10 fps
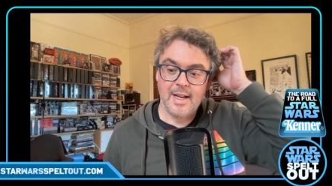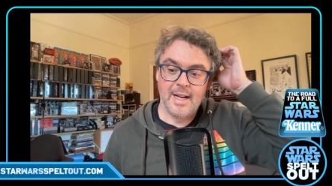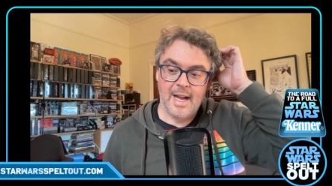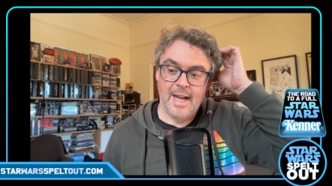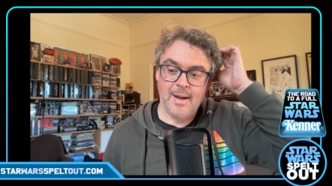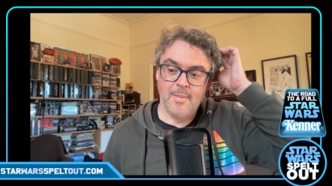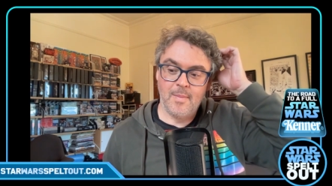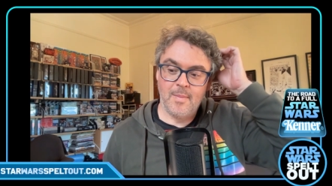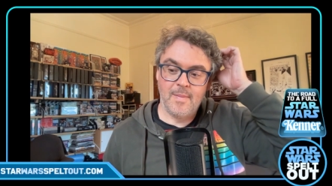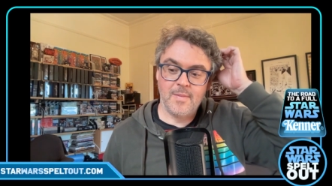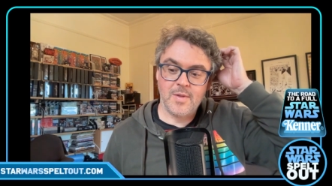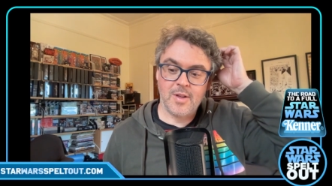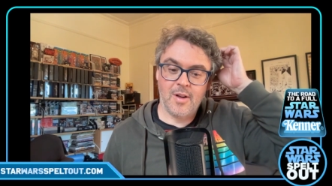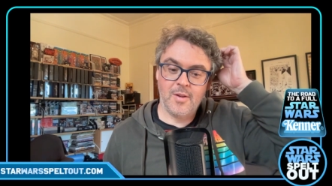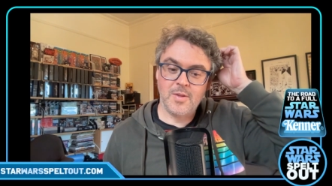Um,
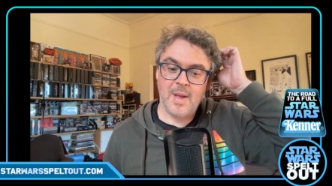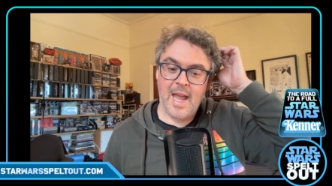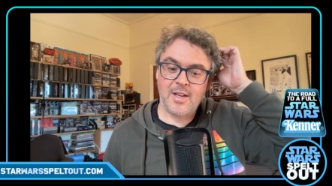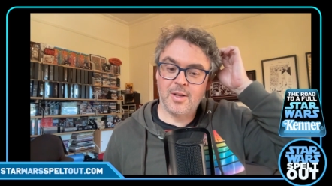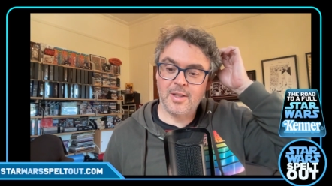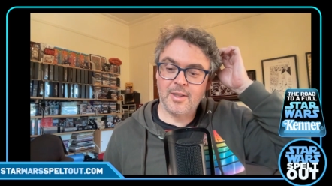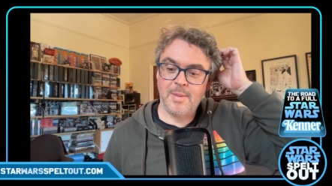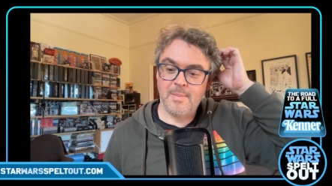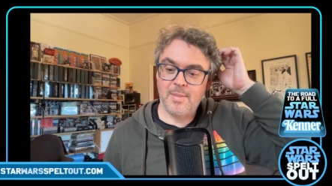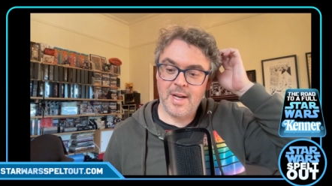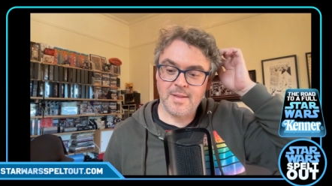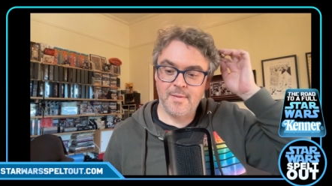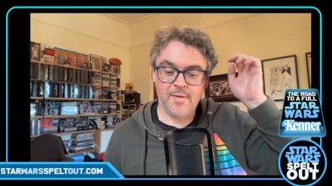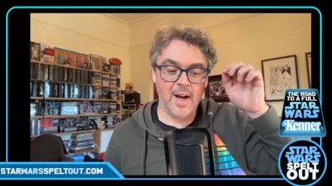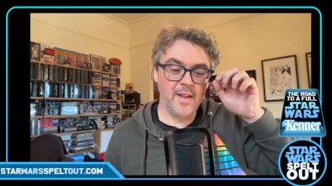so I was egged on a little bit by some
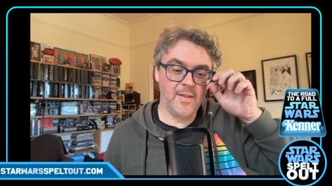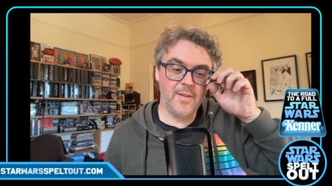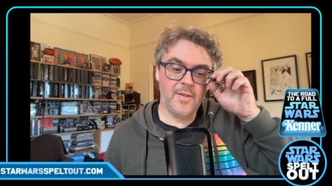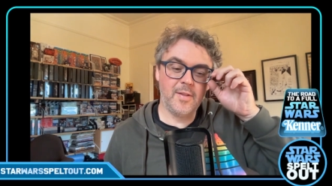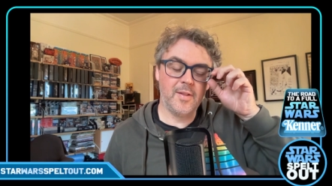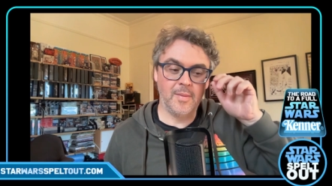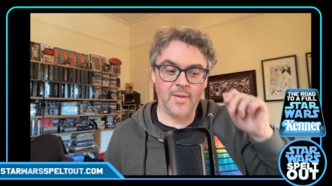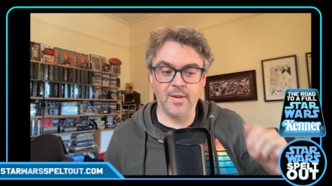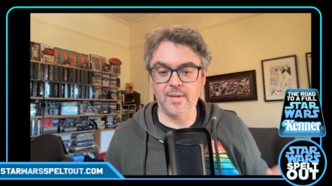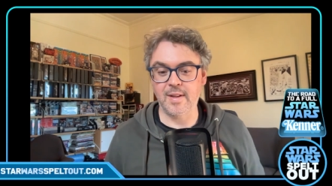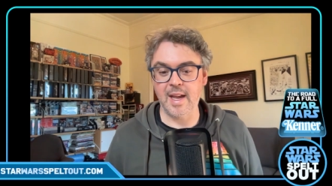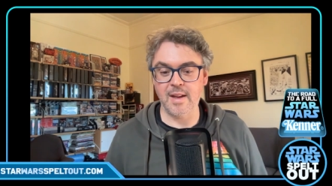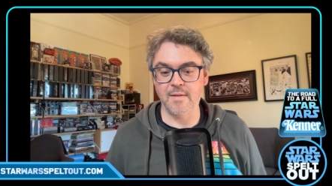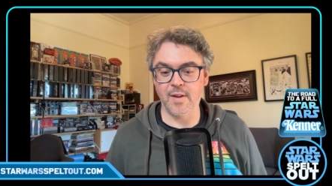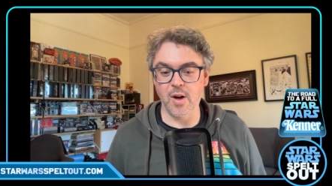friends to, to, to get
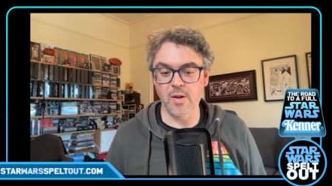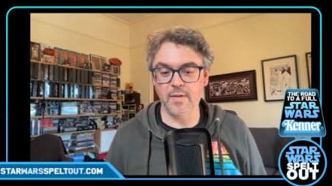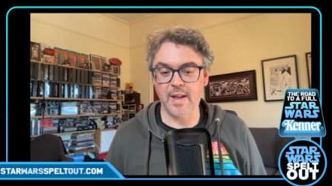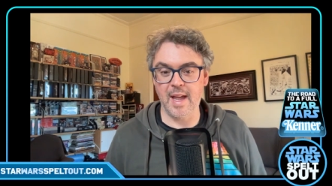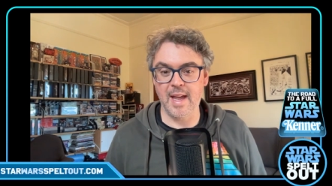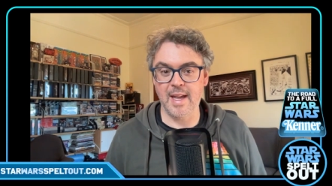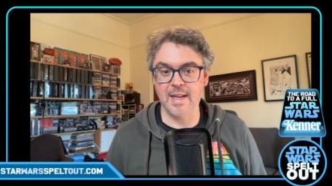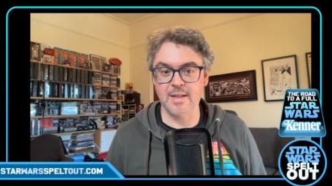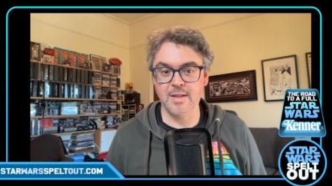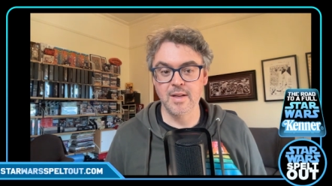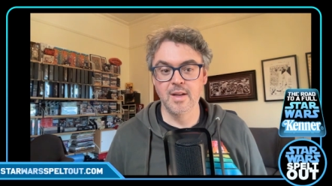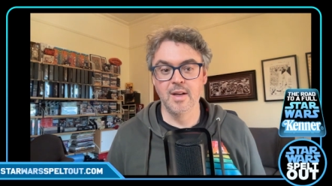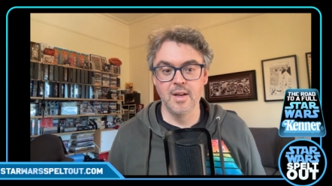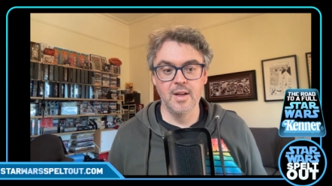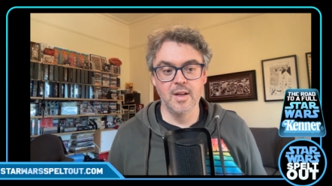involved. And
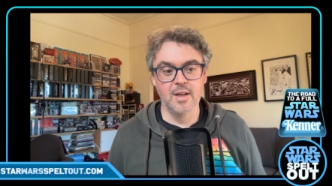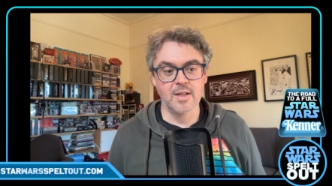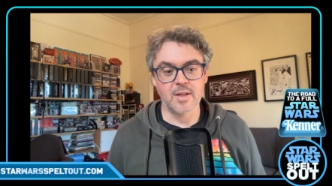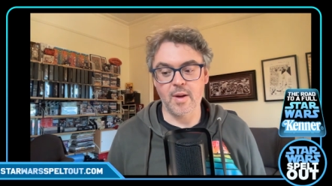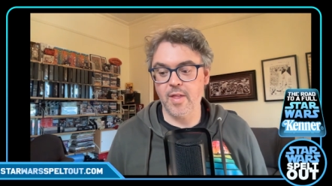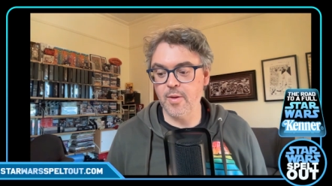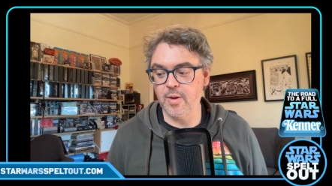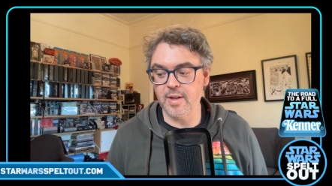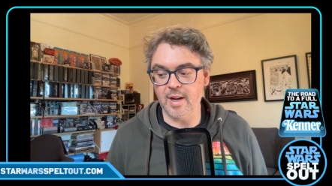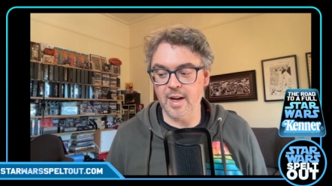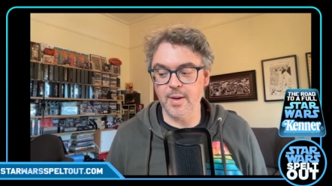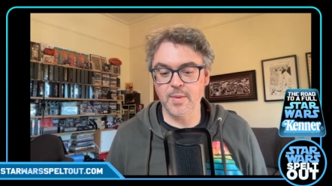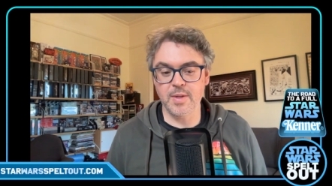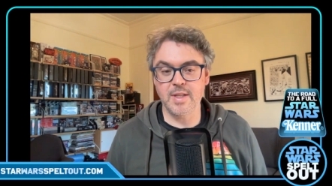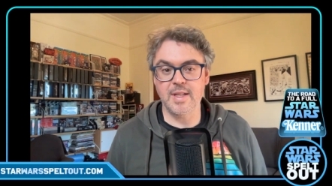so I thought I
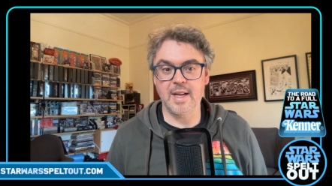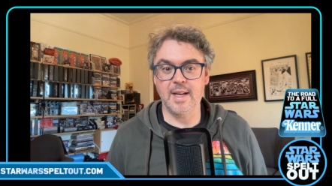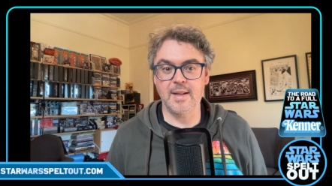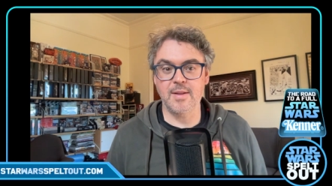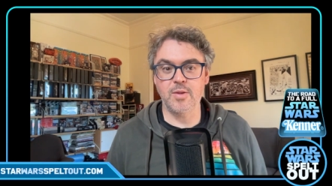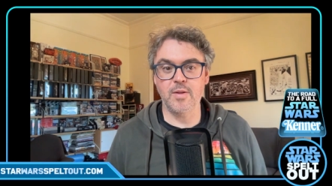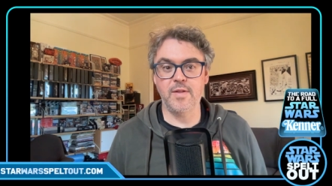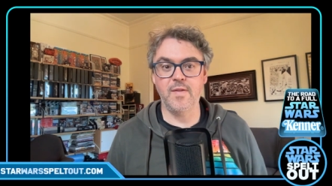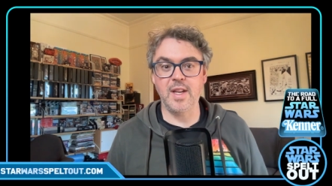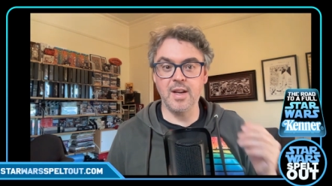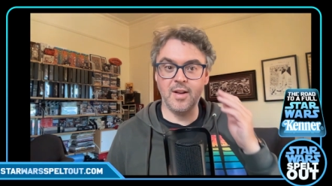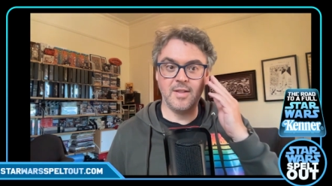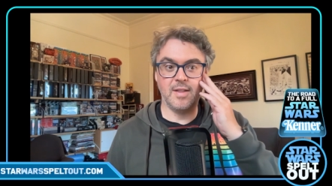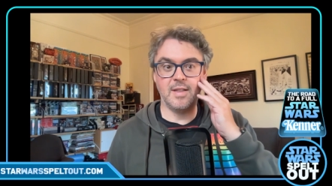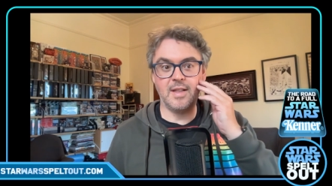would uh, do a few videos
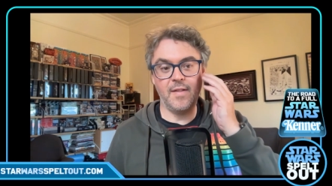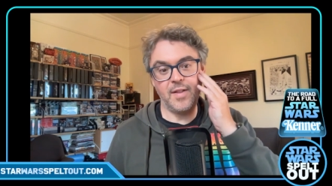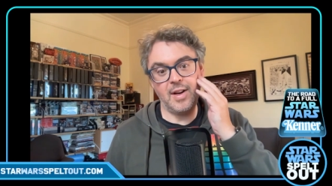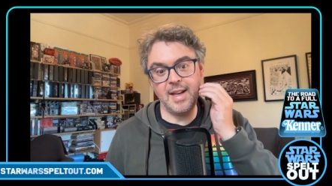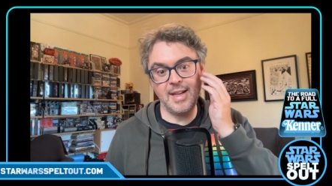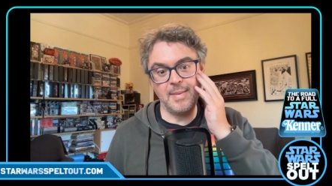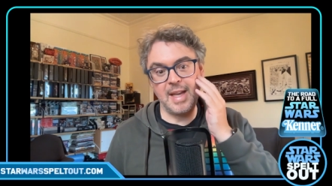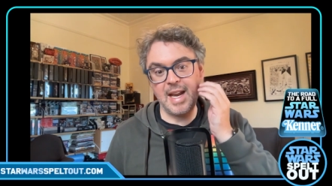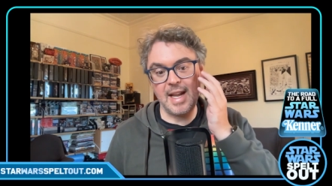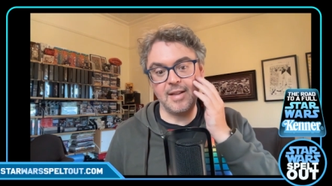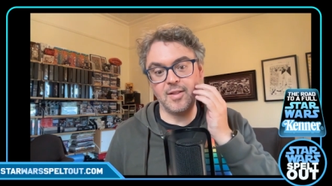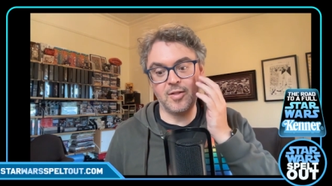at the stuff that I end up getting.